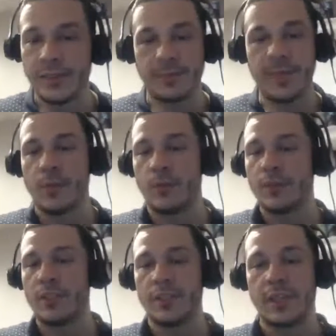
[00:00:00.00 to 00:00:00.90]
People were
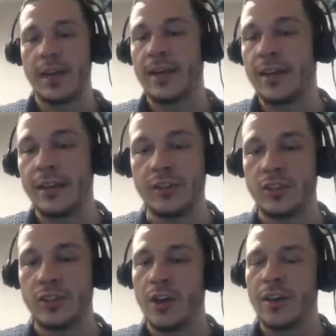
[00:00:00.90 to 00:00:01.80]
just like it just
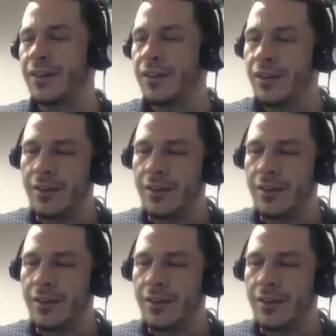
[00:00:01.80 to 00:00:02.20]
started like,